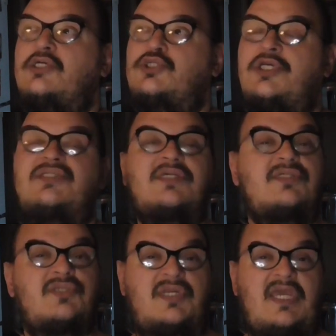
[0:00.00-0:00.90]
she
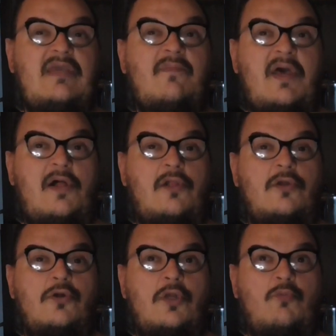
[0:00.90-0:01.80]
sends an email
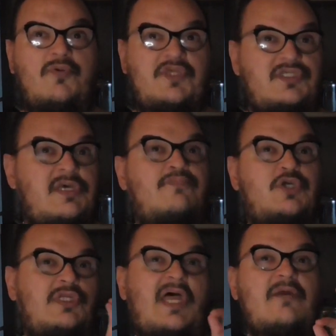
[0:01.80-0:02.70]
with the
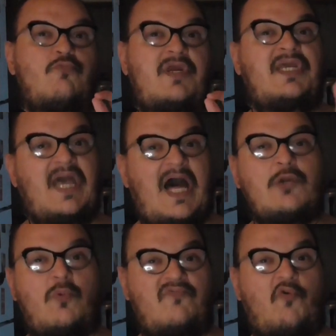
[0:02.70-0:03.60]
subject line reading how
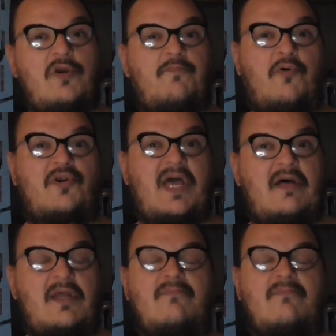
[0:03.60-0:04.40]
to avoid burnout.